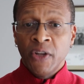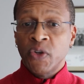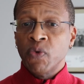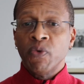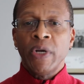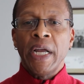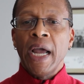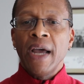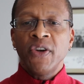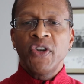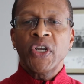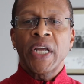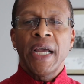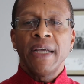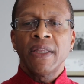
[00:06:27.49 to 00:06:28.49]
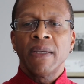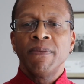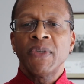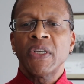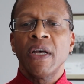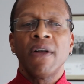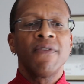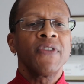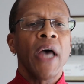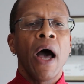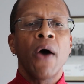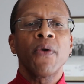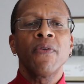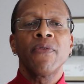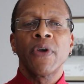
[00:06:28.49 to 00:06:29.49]
to re-educate themselves
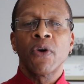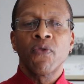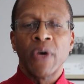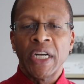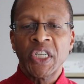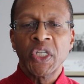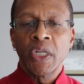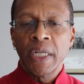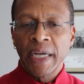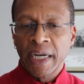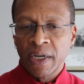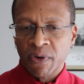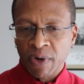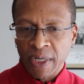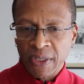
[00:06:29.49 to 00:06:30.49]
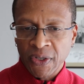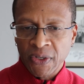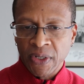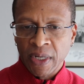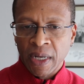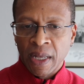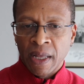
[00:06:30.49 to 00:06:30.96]
out of their racial ignorance.